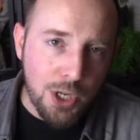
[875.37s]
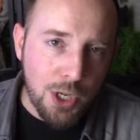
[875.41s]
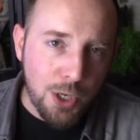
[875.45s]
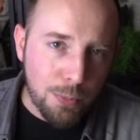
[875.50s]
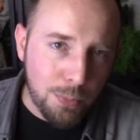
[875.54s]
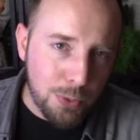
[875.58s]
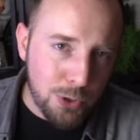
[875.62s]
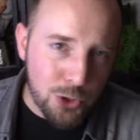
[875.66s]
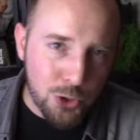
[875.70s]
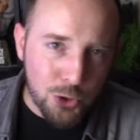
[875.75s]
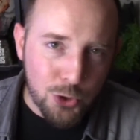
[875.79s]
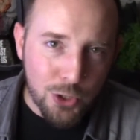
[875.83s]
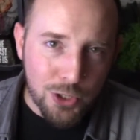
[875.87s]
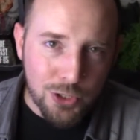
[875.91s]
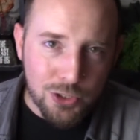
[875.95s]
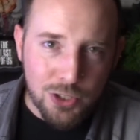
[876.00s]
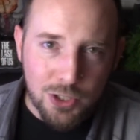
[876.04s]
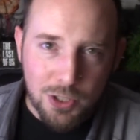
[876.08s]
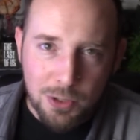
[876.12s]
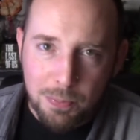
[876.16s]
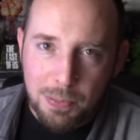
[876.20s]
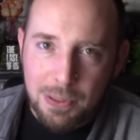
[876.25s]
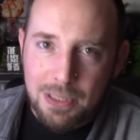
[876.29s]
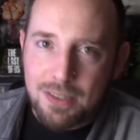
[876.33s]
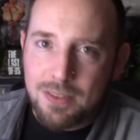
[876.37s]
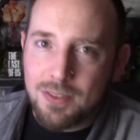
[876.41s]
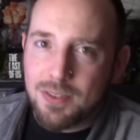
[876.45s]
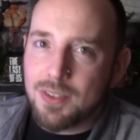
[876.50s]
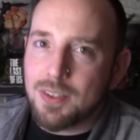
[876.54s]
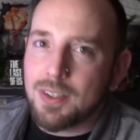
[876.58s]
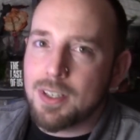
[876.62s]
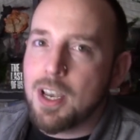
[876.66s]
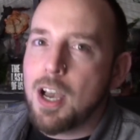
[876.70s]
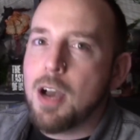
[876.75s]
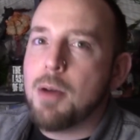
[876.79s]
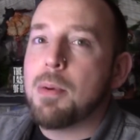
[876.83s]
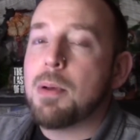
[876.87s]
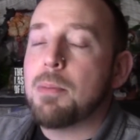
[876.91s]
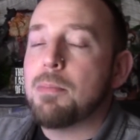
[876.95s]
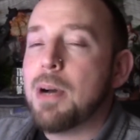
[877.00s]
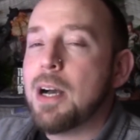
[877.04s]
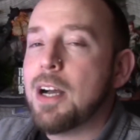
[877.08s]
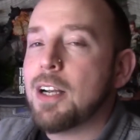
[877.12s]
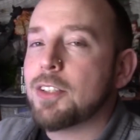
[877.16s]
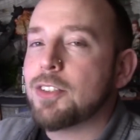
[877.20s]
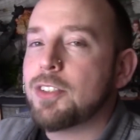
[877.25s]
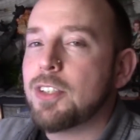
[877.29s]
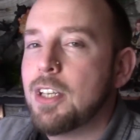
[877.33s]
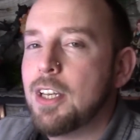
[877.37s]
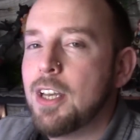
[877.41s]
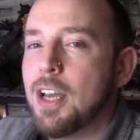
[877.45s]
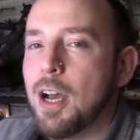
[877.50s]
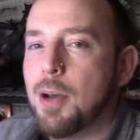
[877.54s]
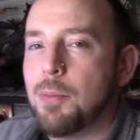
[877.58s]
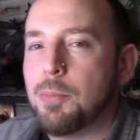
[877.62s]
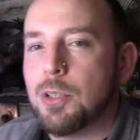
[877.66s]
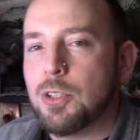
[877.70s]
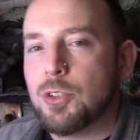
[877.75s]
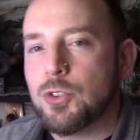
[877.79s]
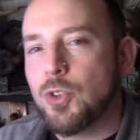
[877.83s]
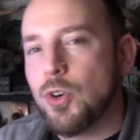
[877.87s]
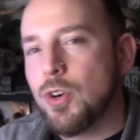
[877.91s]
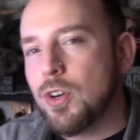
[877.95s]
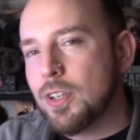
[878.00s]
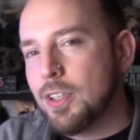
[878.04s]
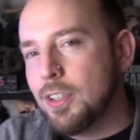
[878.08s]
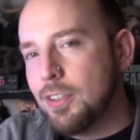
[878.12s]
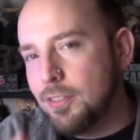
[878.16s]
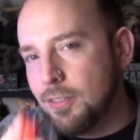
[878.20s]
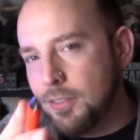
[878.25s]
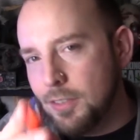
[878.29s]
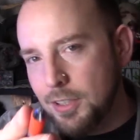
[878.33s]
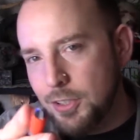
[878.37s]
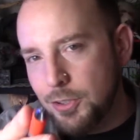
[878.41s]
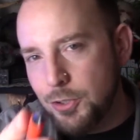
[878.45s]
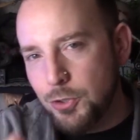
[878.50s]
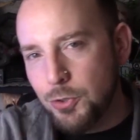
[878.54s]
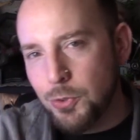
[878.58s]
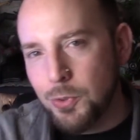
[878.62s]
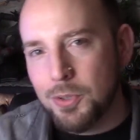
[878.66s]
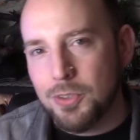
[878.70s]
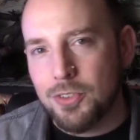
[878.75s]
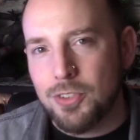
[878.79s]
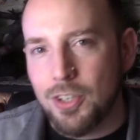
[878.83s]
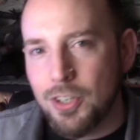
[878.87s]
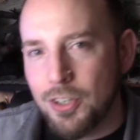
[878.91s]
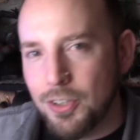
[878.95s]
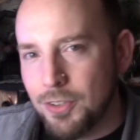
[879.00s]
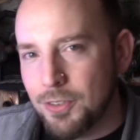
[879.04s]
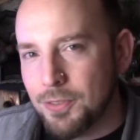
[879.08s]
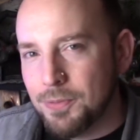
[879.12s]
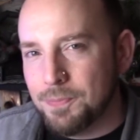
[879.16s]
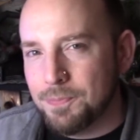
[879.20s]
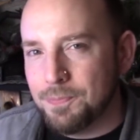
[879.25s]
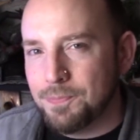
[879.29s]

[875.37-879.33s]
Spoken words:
Put your thoughts and opinions in the comment box. I'm done talking. It's your turn.